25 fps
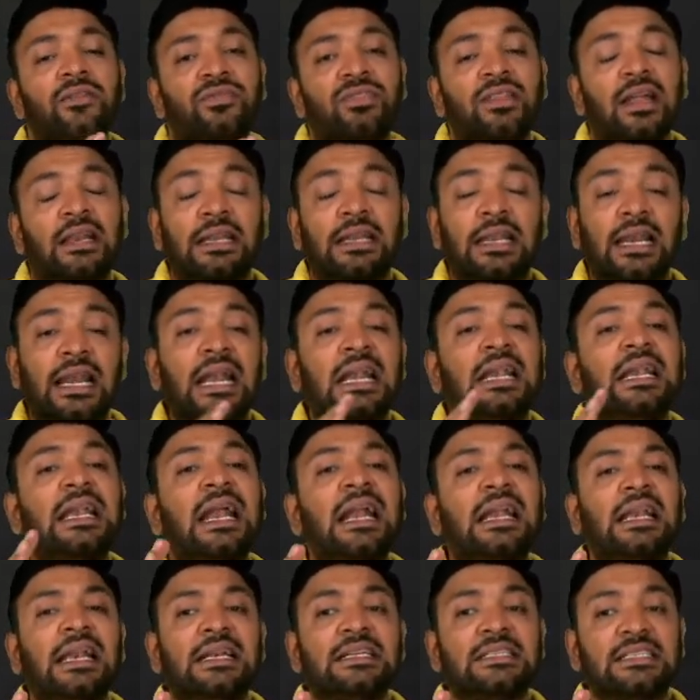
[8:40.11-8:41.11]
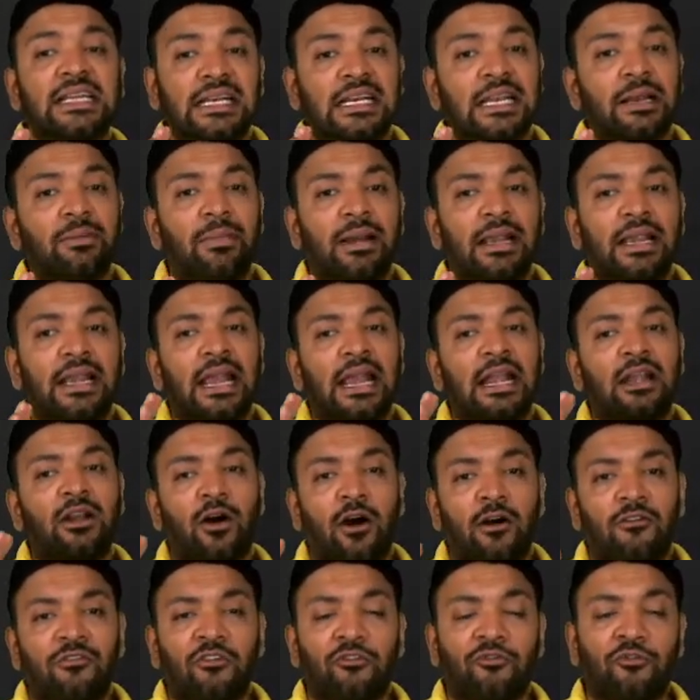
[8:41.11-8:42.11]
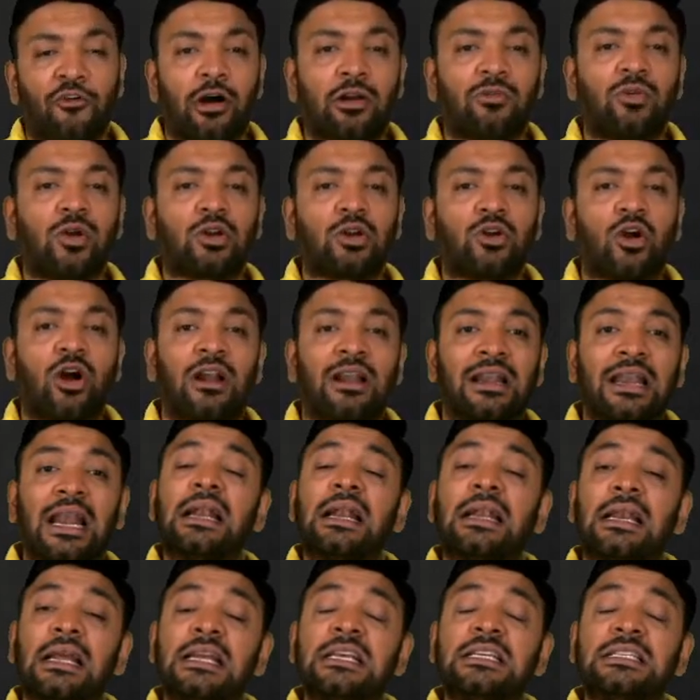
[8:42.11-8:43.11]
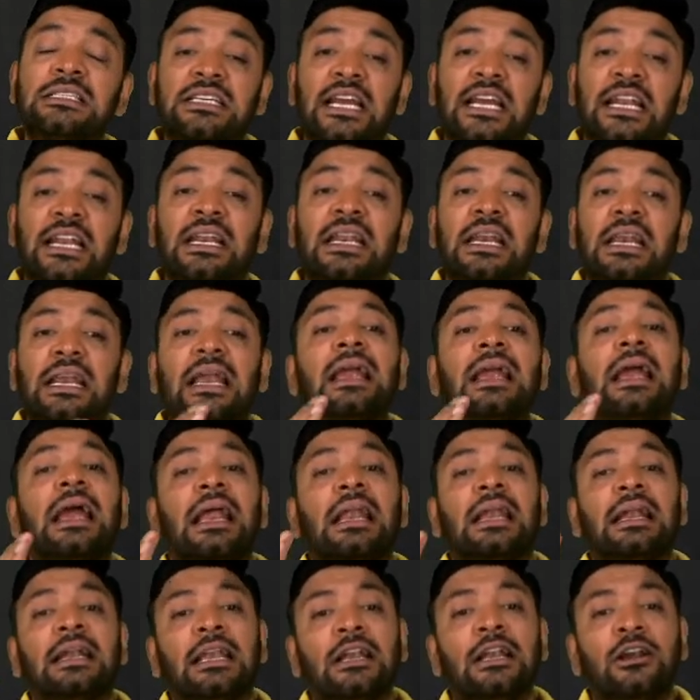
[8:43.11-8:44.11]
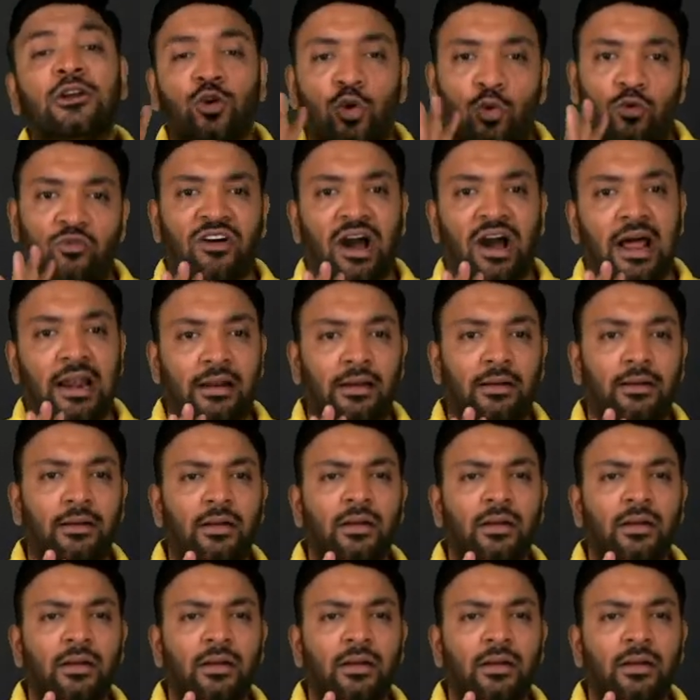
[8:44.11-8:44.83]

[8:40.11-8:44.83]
the trade date and settlement date of a forward contract is generally a little too far.